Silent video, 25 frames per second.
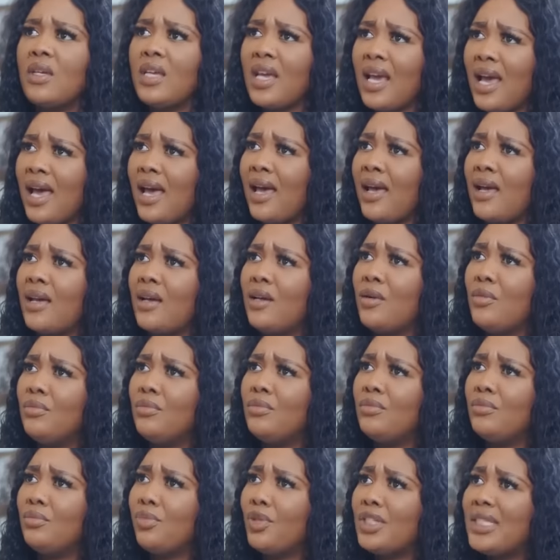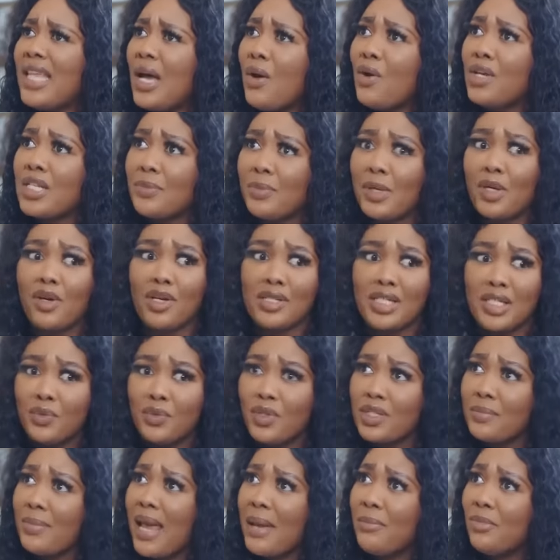Yeah, but that was because it
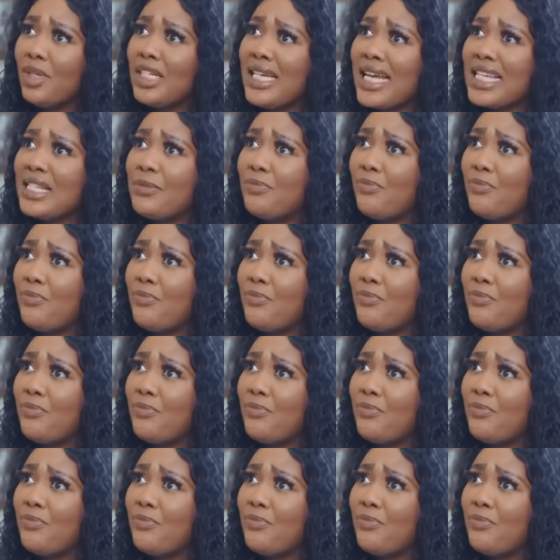was my mother's